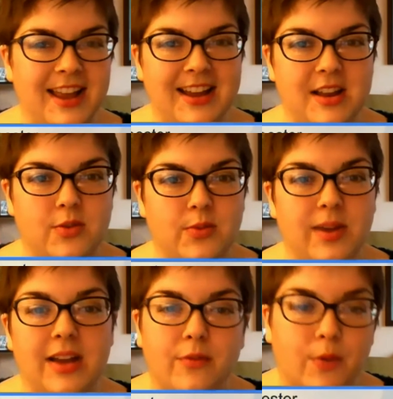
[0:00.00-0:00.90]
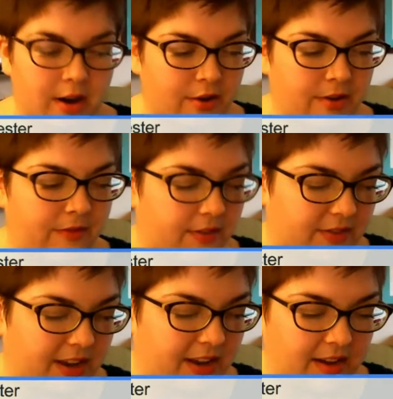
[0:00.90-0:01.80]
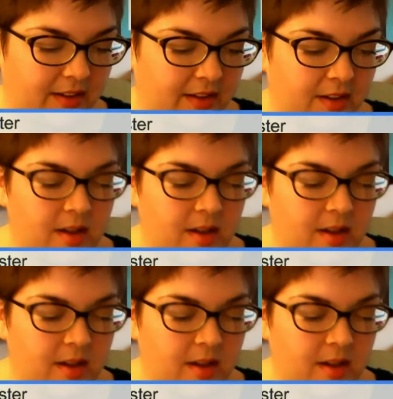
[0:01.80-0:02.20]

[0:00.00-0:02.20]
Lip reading: And we had 415